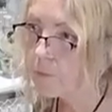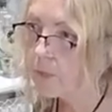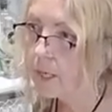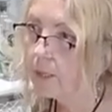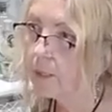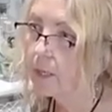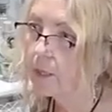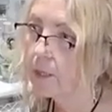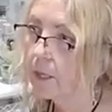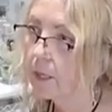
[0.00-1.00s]
And
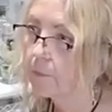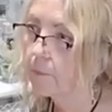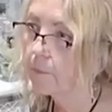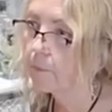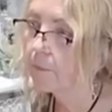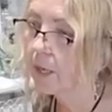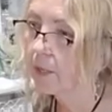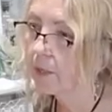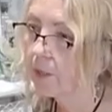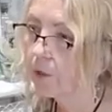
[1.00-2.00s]

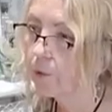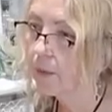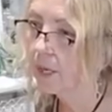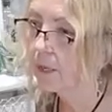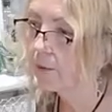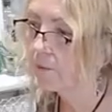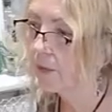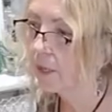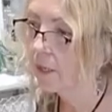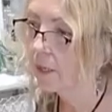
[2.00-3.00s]
then you
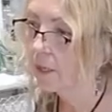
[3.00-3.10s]
have